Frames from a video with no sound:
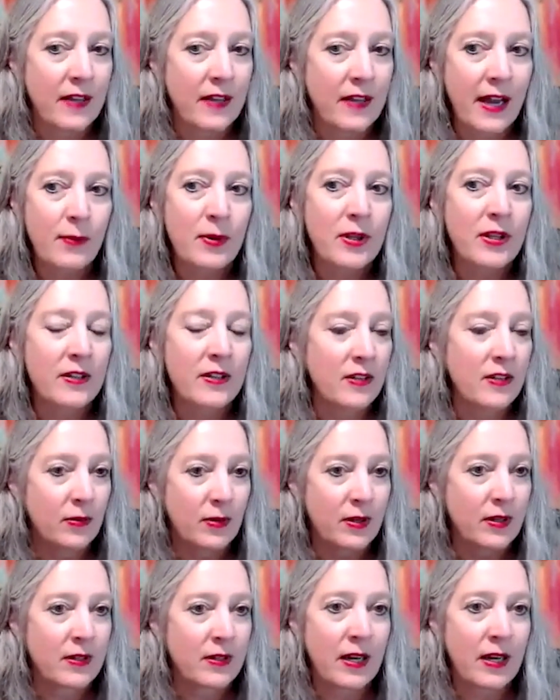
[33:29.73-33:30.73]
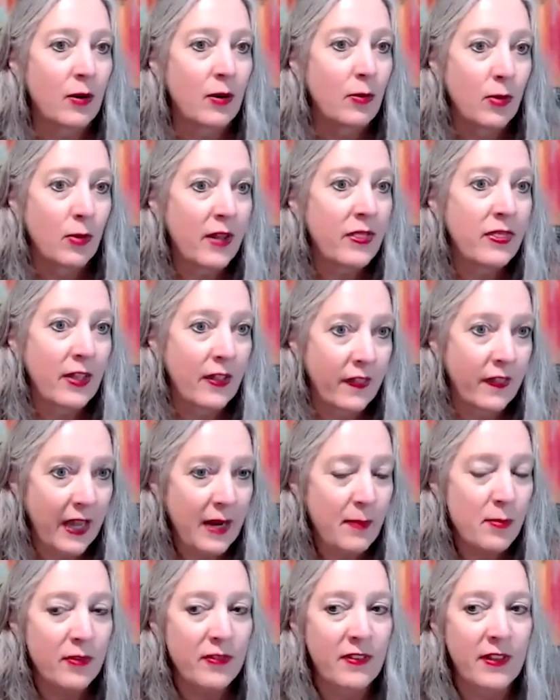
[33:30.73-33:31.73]
I really don't care what the
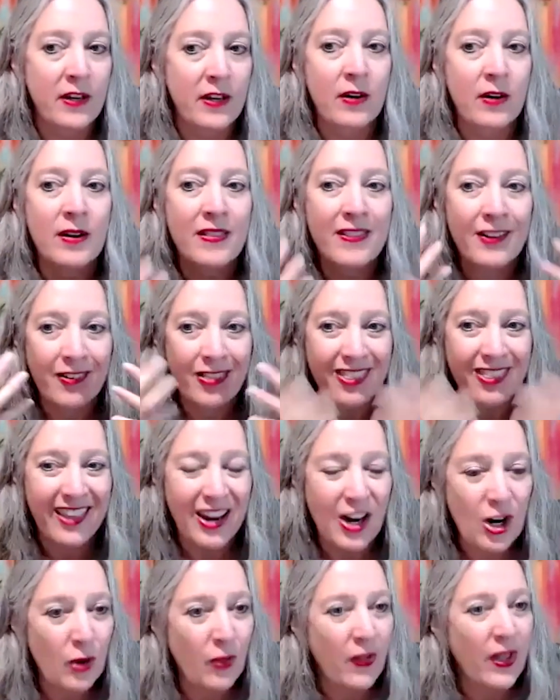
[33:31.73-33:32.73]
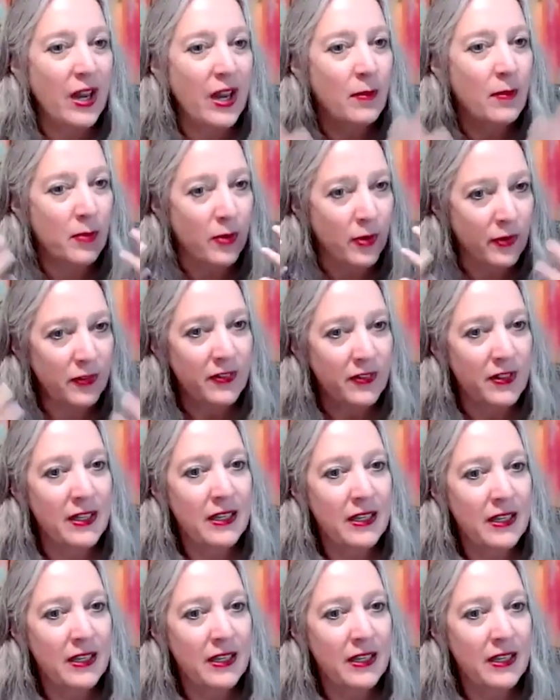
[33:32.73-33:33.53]
labels they are. They're their labels.